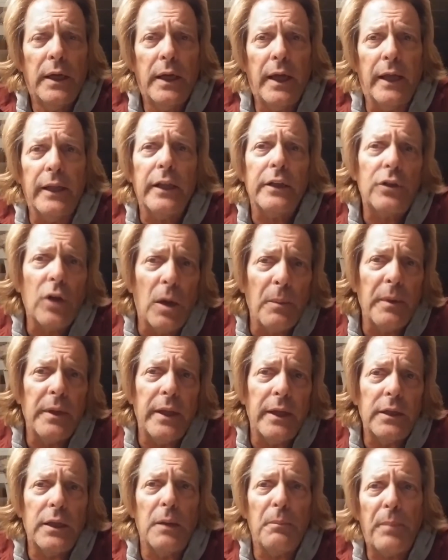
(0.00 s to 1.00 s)
And they told me
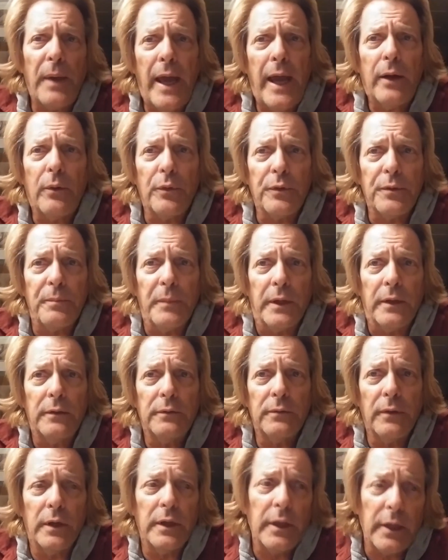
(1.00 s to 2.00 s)
they'd get back with me.
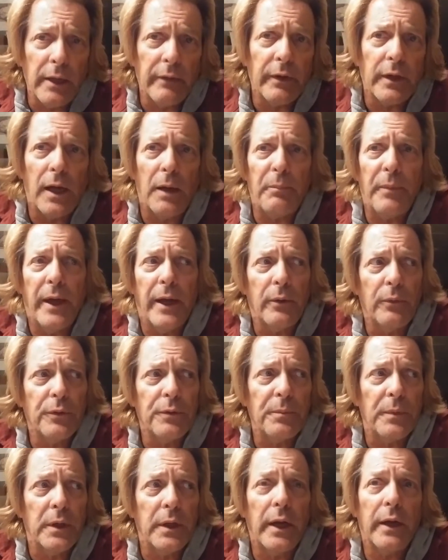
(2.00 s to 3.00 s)
Well, they never got back
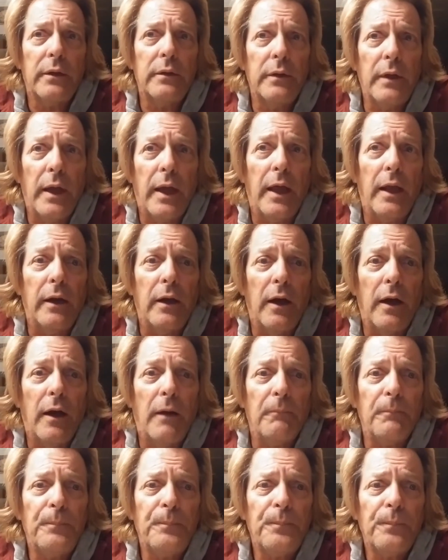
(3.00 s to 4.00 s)
with me, and
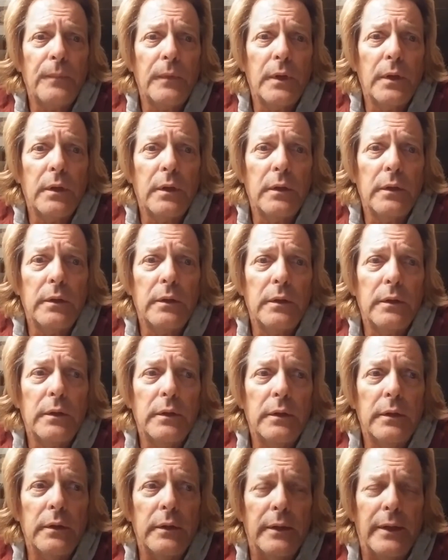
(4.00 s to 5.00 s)
I'm
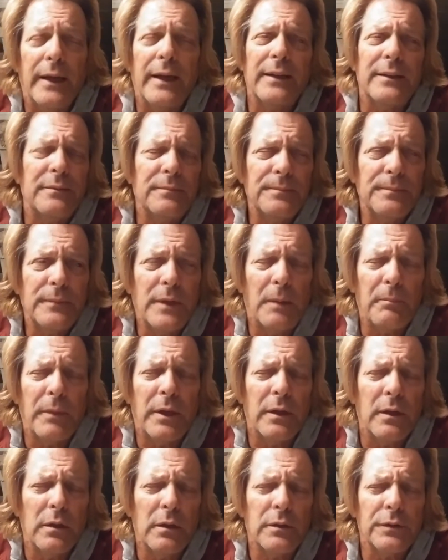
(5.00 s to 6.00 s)

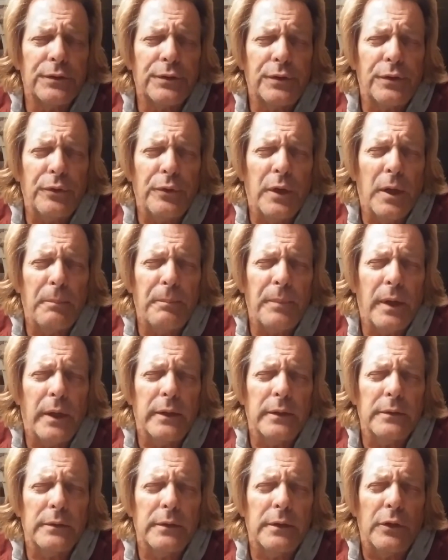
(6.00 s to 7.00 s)
getting a little screwed up
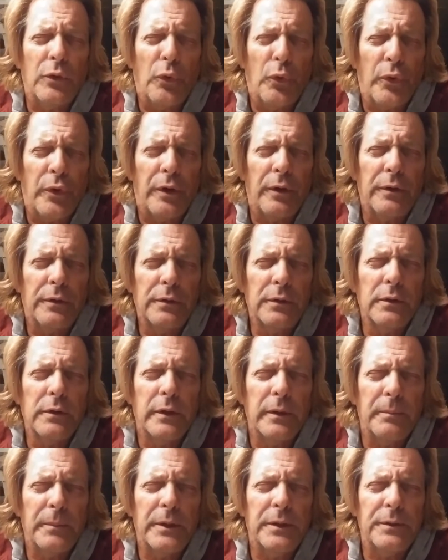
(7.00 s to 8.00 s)
on the order.
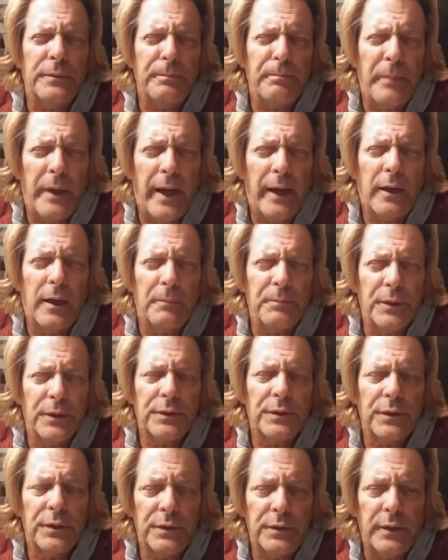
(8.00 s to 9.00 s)
Let me back up
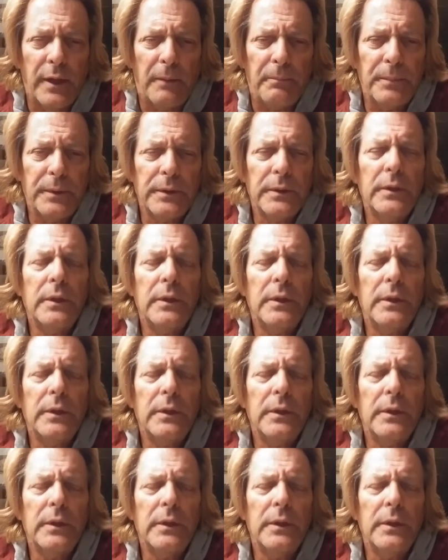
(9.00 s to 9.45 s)
just a step.